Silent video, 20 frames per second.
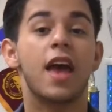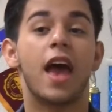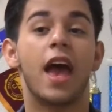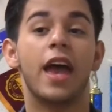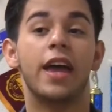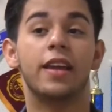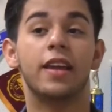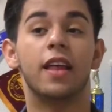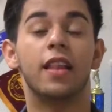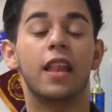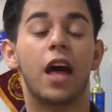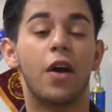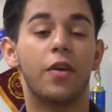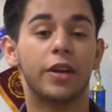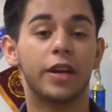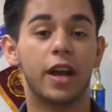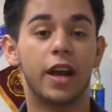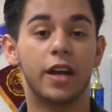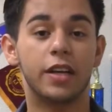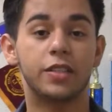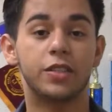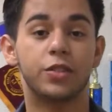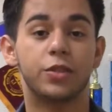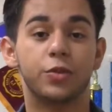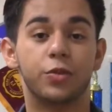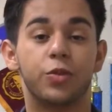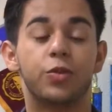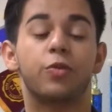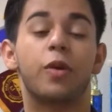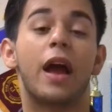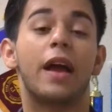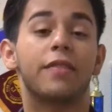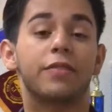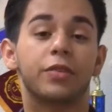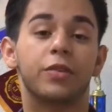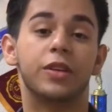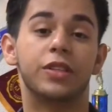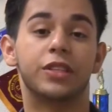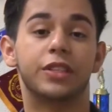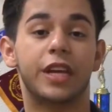and allowing us to thrive
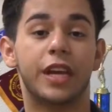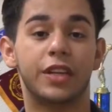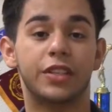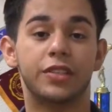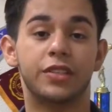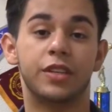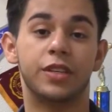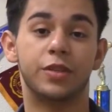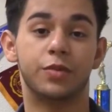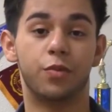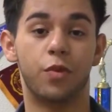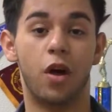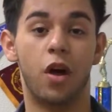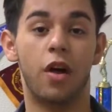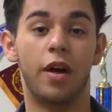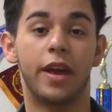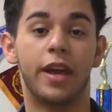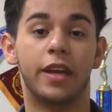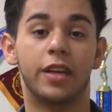through education as well,